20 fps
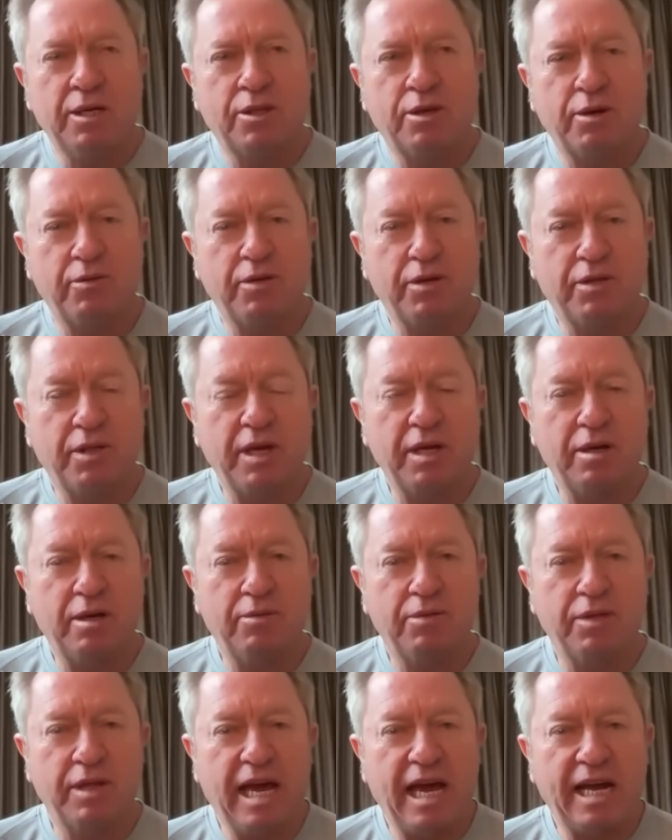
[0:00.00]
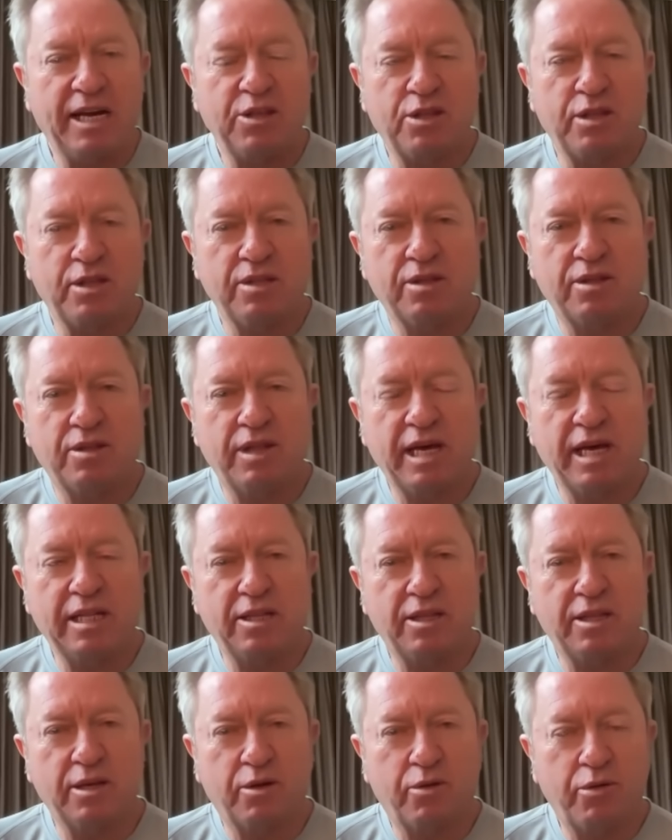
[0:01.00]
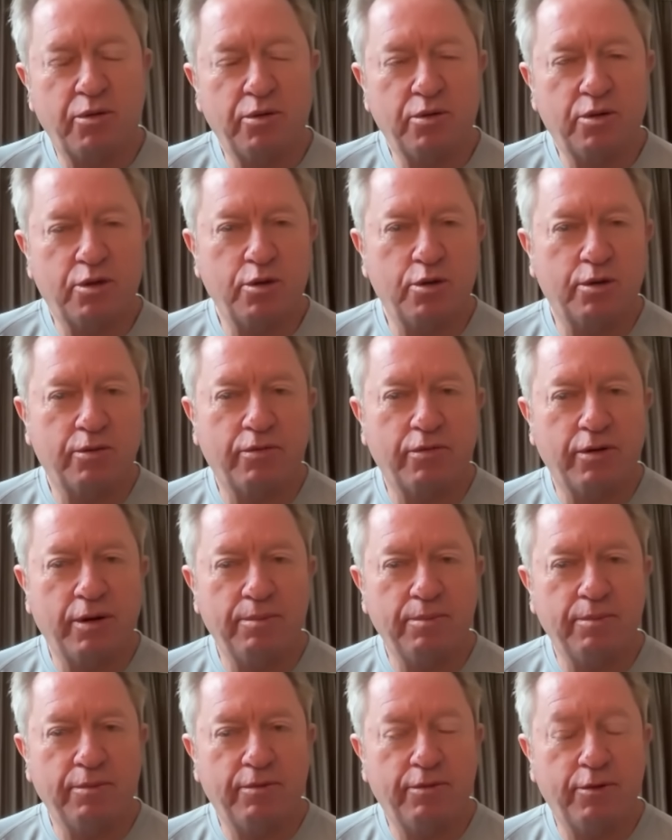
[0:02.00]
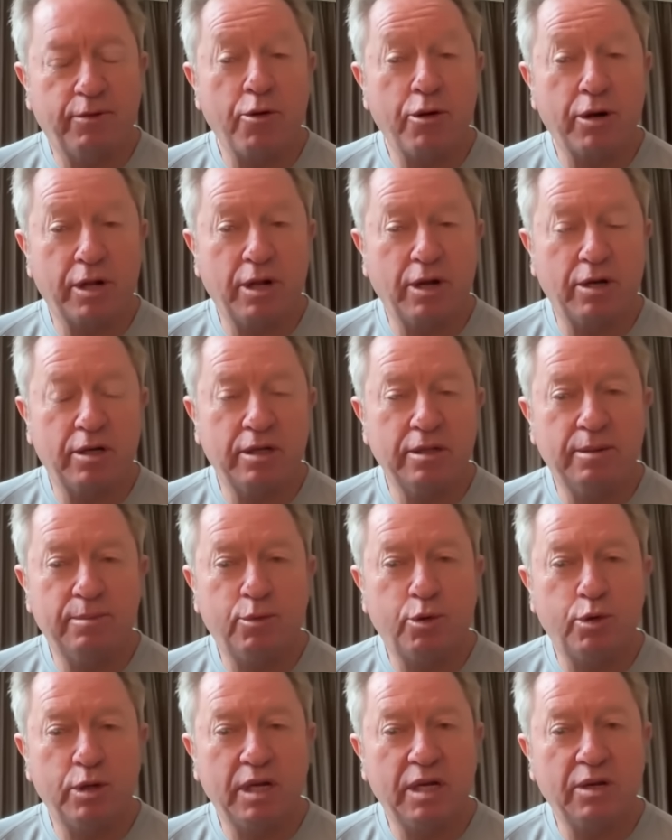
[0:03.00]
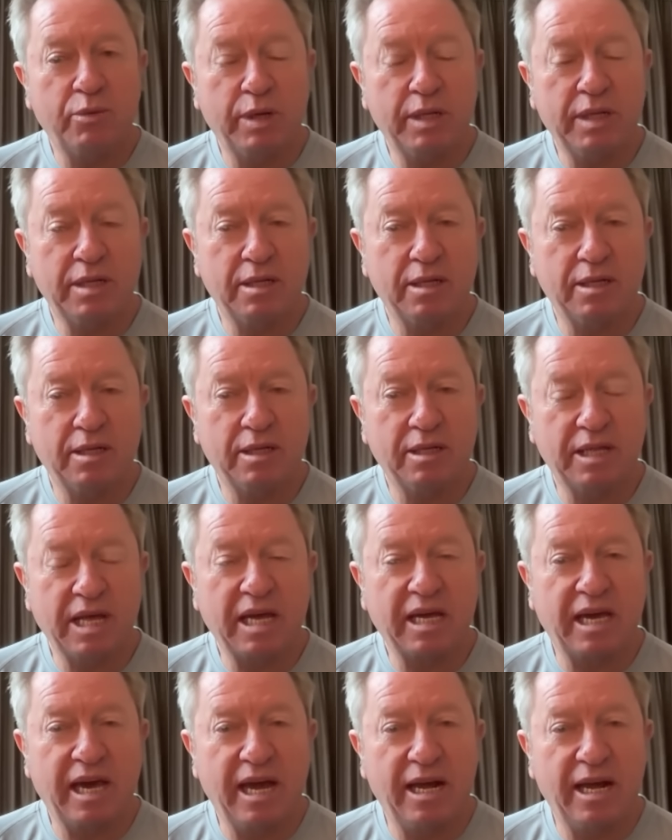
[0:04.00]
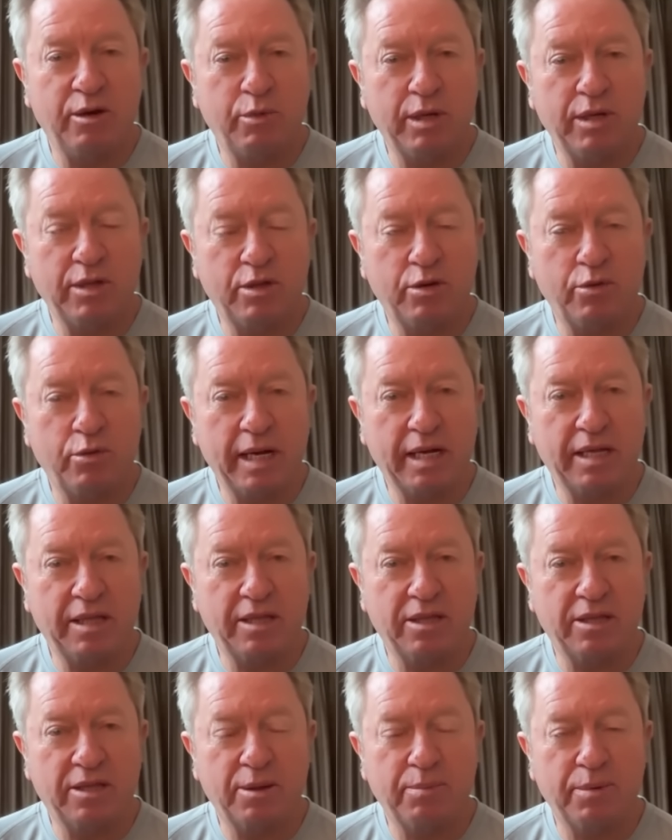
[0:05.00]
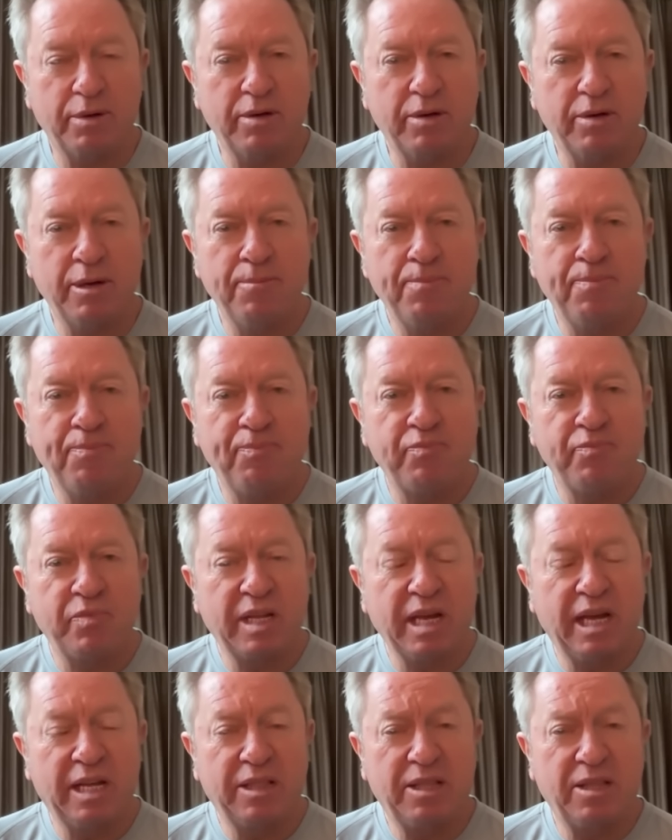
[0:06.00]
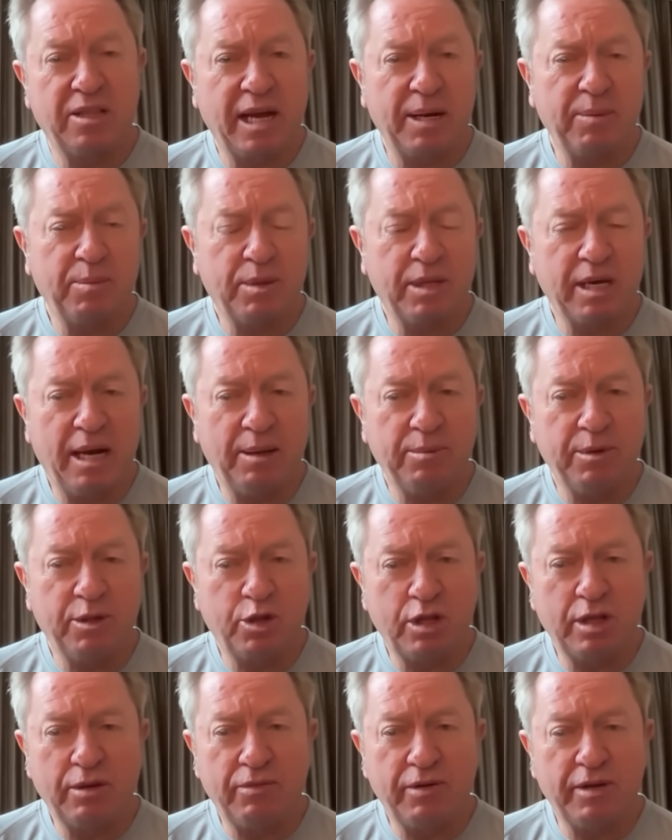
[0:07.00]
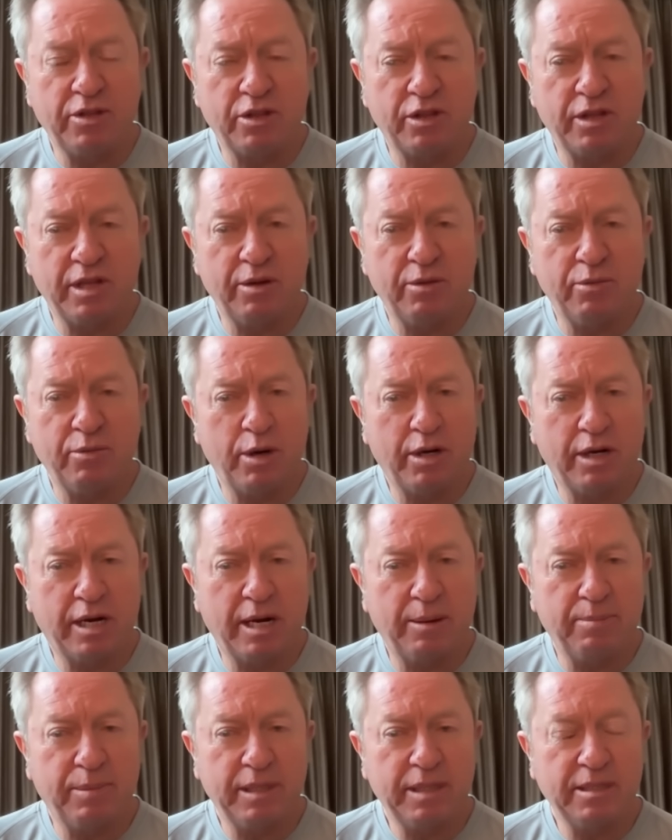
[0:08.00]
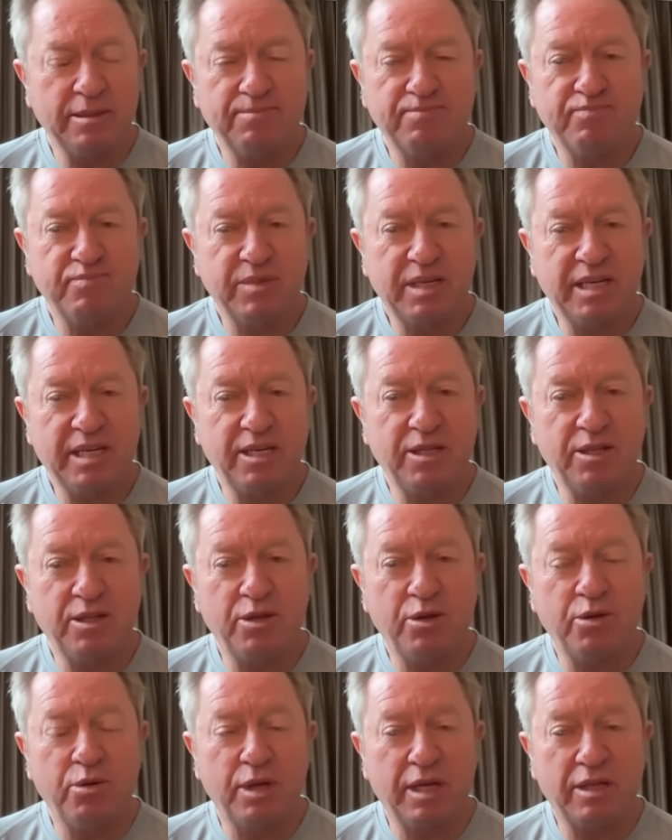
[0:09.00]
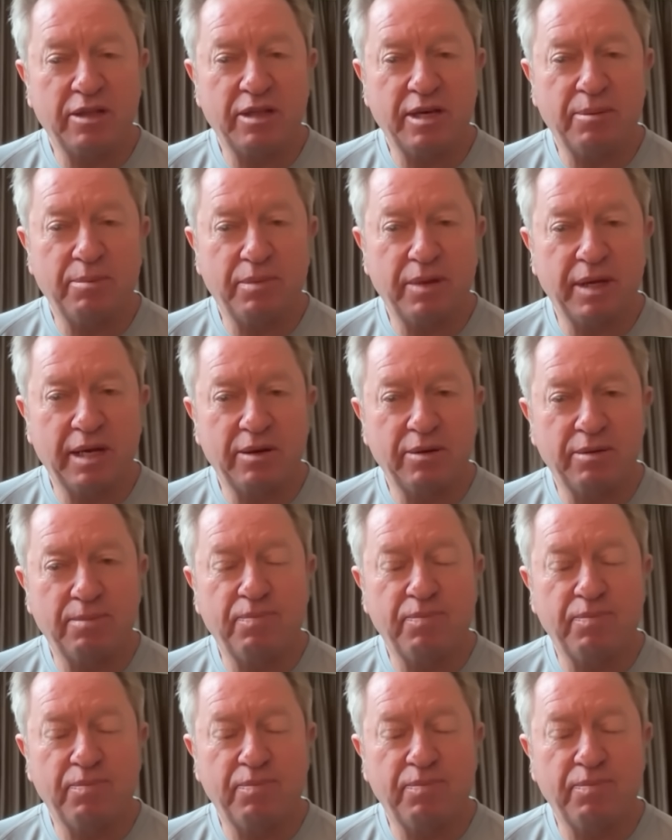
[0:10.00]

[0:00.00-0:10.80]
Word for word: So if you think of the actions that the crew took from 4 o'clock in the morning, when the deckhand went to wake the skipper, at the same time the chief engineer woke up and he knew that something